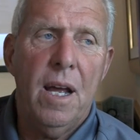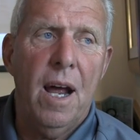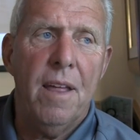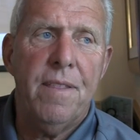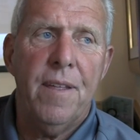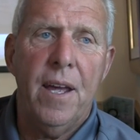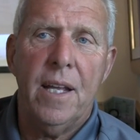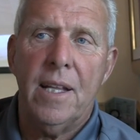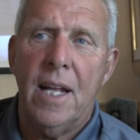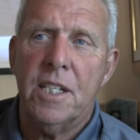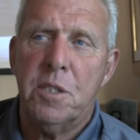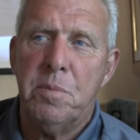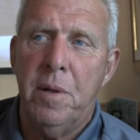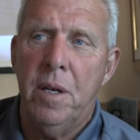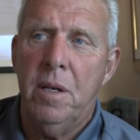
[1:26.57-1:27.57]
I think
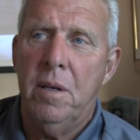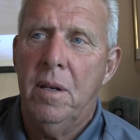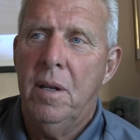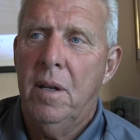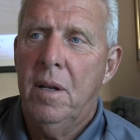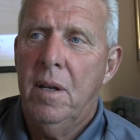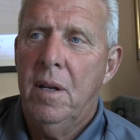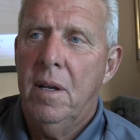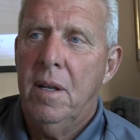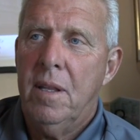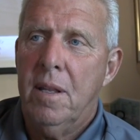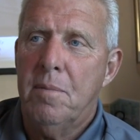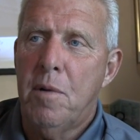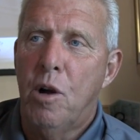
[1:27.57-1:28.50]
that's been the